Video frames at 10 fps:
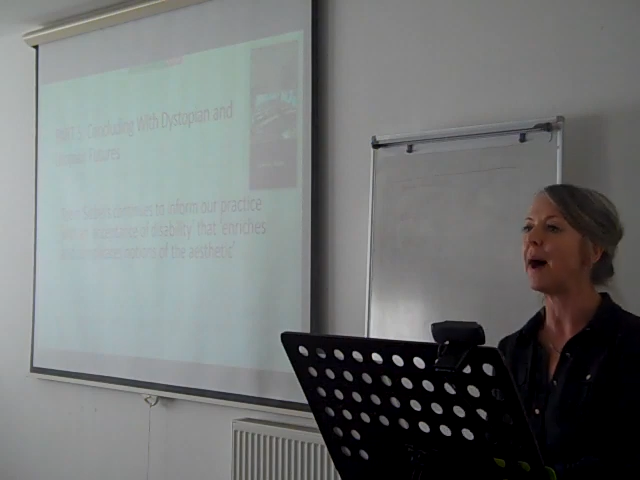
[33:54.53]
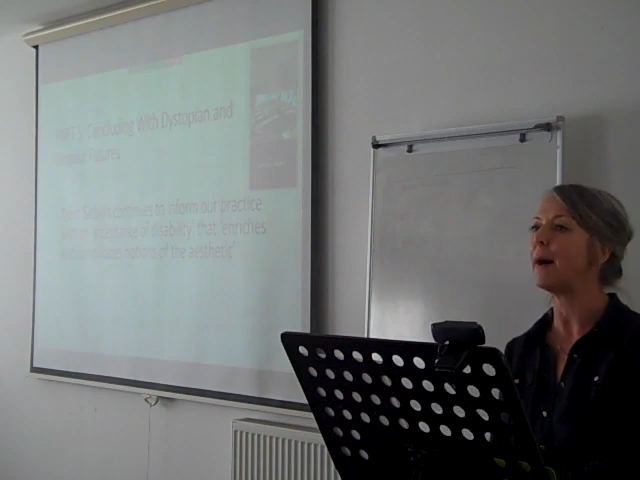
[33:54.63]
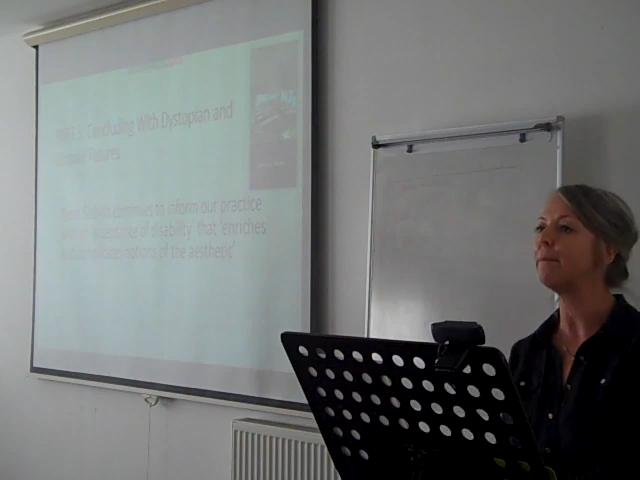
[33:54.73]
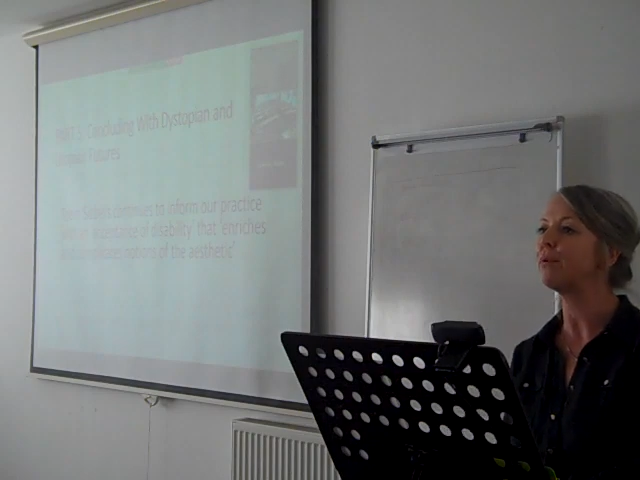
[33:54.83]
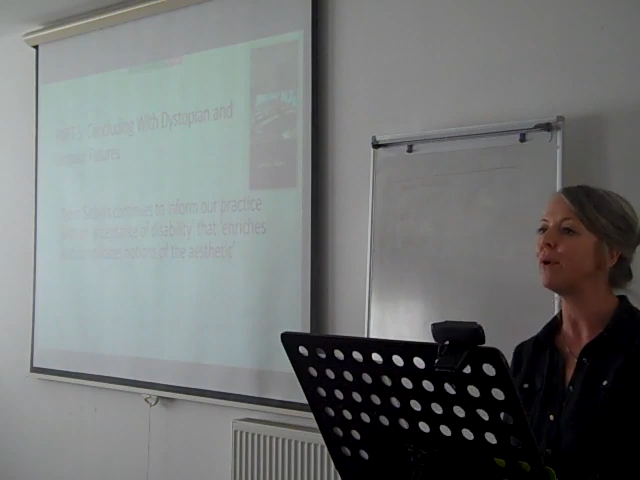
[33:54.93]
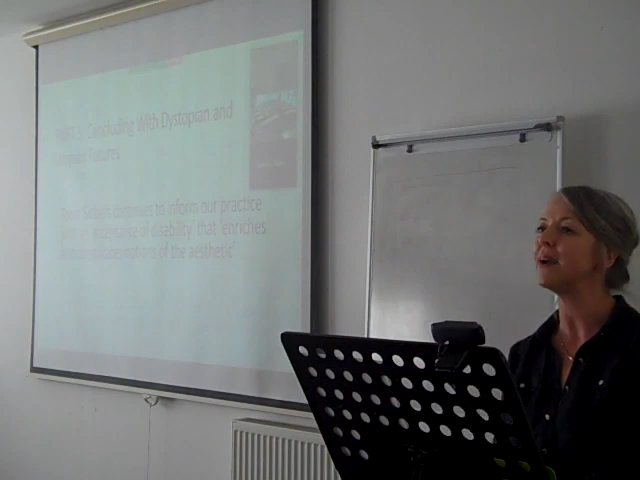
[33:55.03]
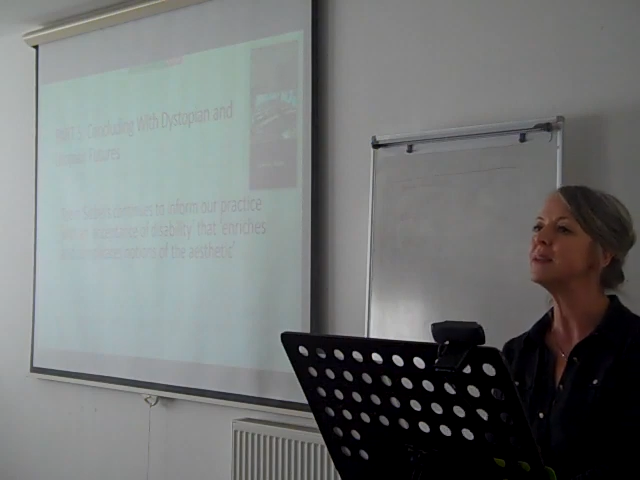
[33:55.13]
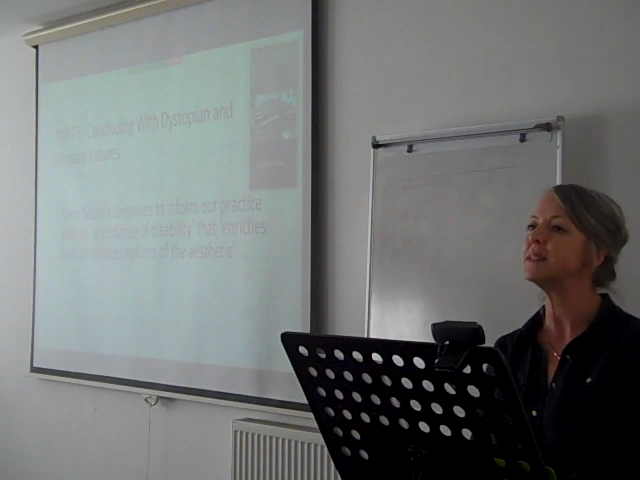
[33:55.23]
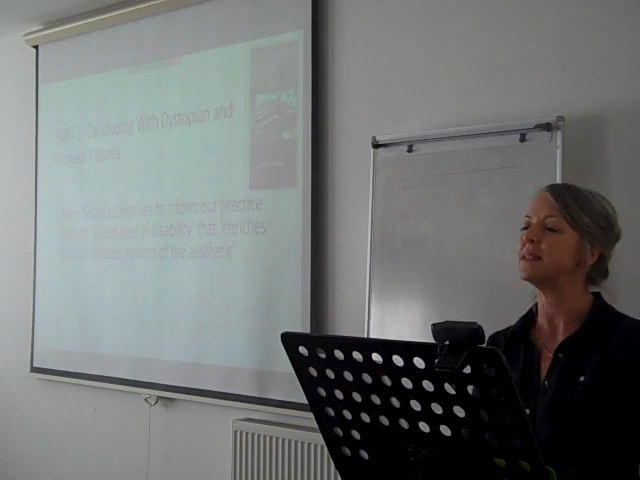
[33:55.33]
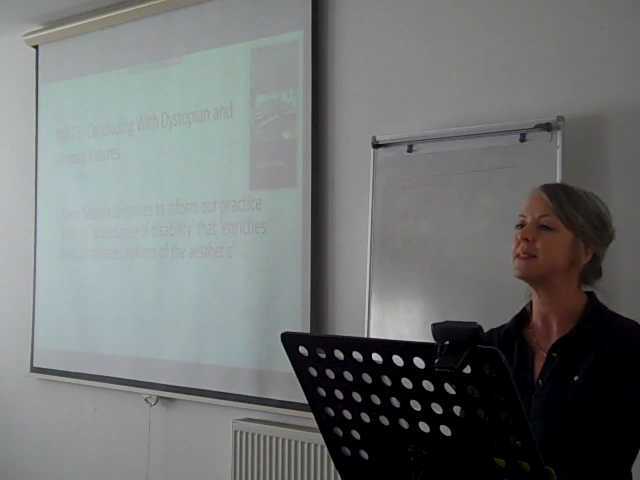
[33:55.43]
our
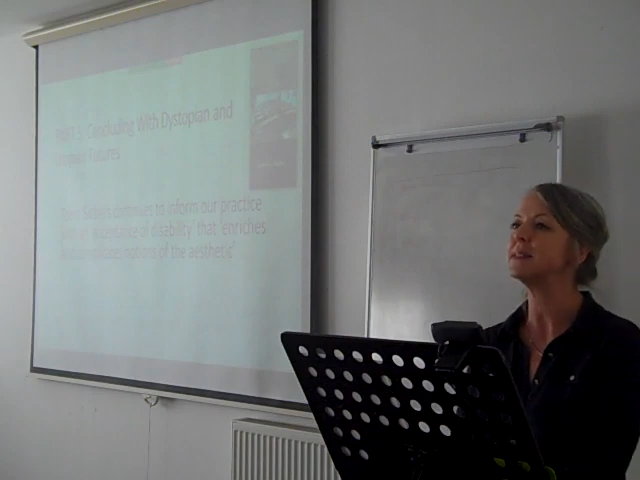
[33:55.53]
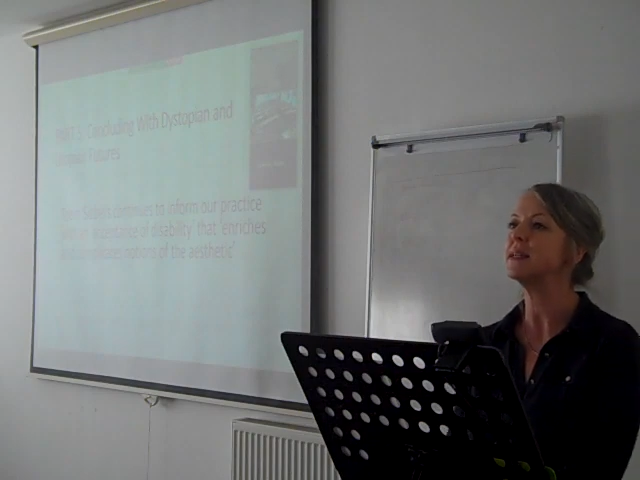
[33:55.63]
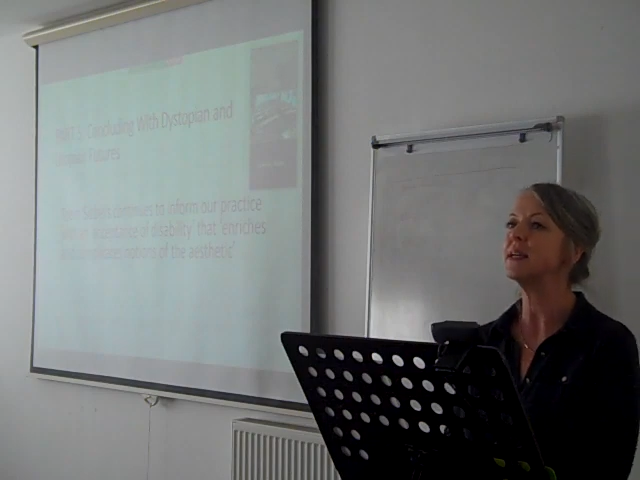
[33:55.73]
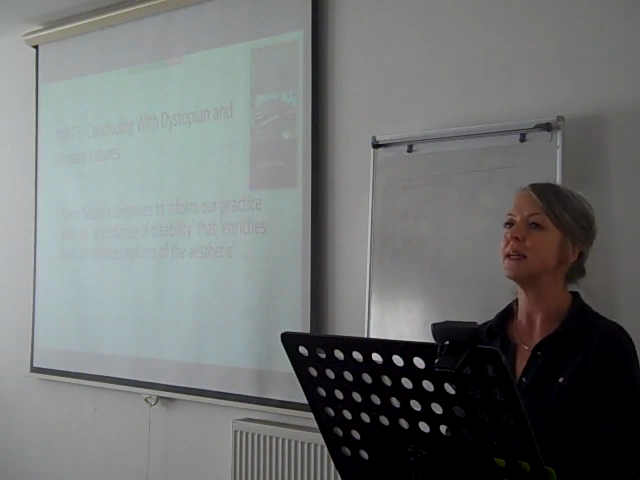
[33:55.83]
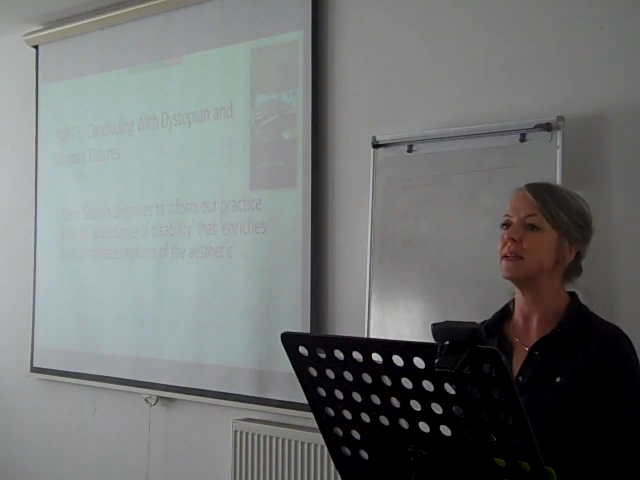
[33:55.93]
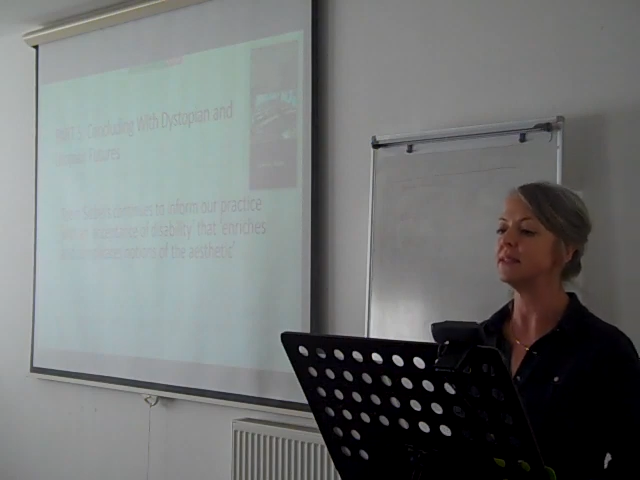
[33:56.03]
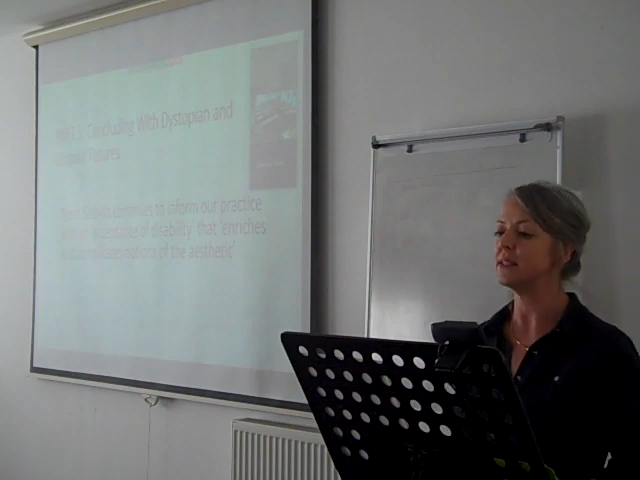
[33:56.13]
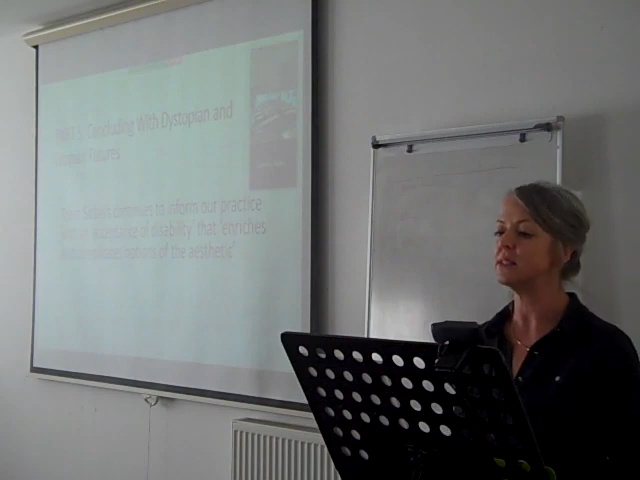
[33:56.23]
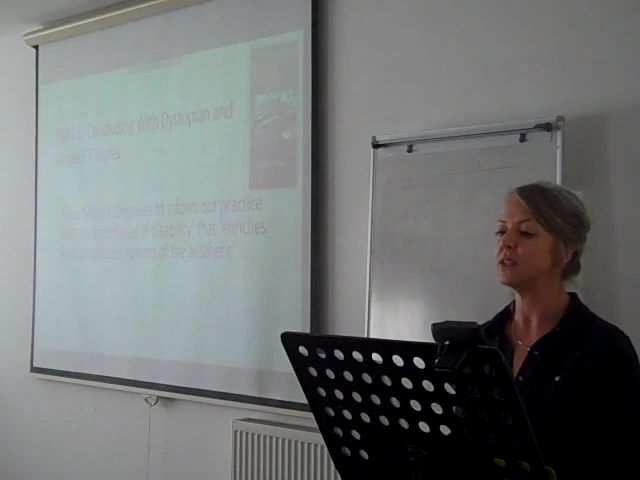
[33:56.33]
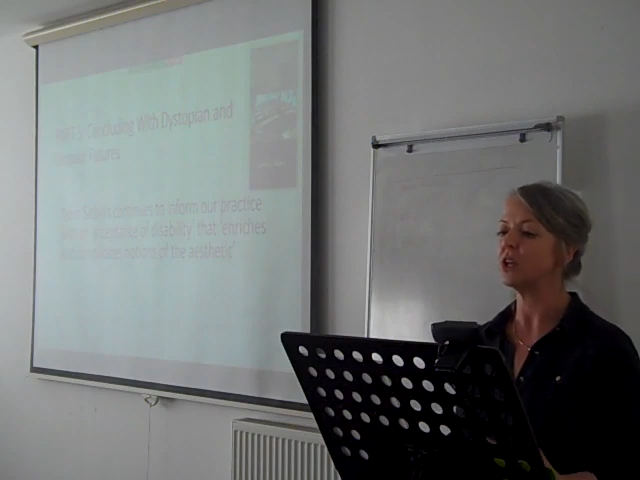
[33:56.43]
practice in
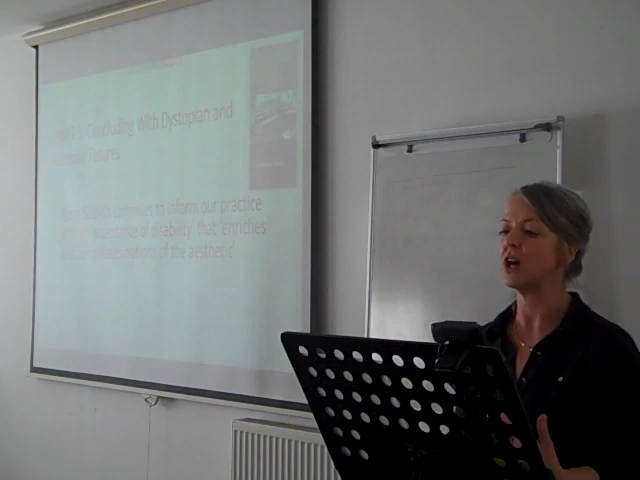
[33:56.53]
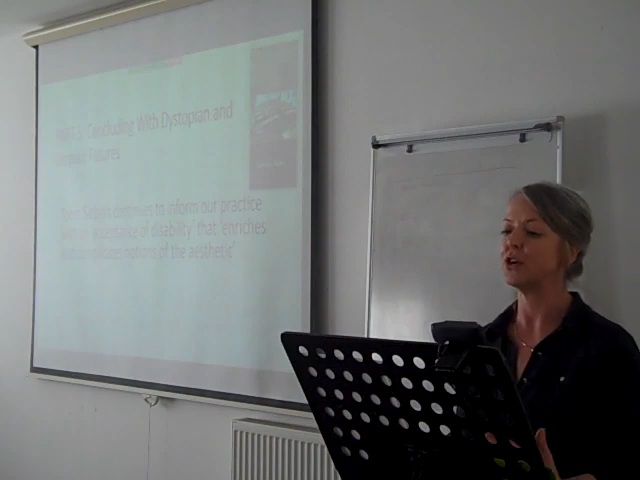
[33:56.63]
this